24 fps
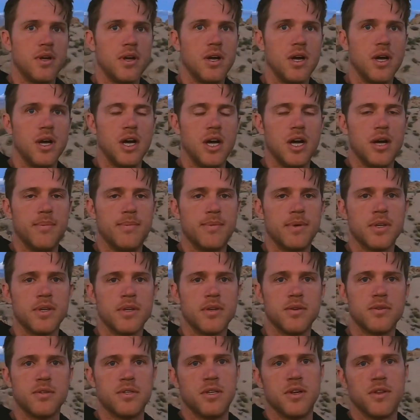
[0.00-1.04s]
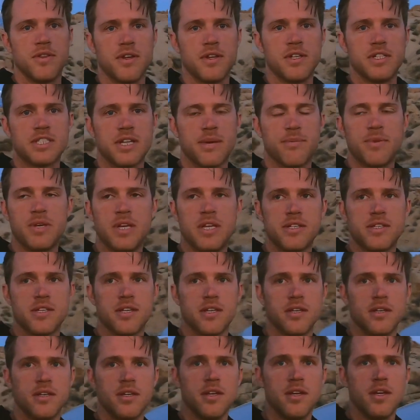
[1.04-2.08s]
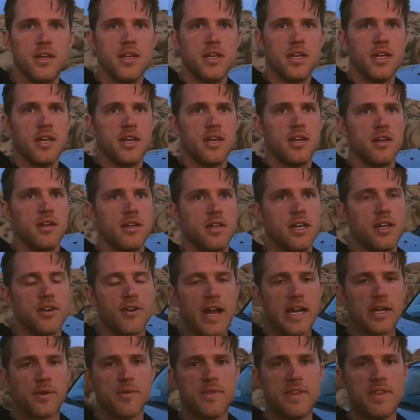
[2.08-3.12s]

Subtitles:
You know, the only time we need to interact with